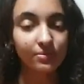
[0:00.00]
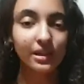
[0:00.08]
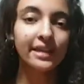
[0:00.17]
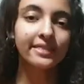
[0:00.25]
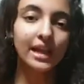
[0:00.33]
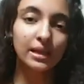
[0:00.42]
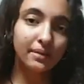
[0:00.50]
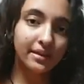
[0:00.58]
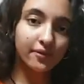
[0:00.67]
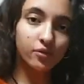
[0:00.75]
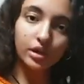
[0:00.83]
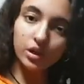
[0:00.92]
and then by
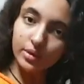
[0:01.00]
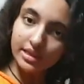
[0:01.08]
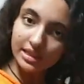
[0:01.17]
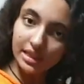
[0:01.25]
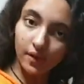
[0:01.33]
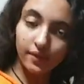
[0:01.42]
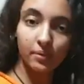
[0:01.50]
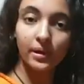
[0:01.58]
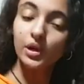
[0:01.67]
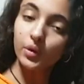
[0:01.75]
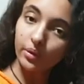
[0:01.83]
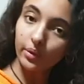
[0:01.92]
the frequency of a
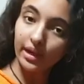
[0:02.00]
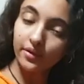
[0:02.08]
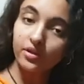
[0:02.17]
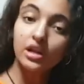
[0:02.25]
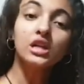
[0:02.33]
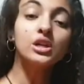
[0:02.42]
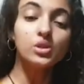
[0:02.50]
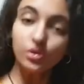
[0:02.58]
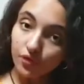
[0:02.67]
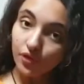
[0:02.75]
microwave to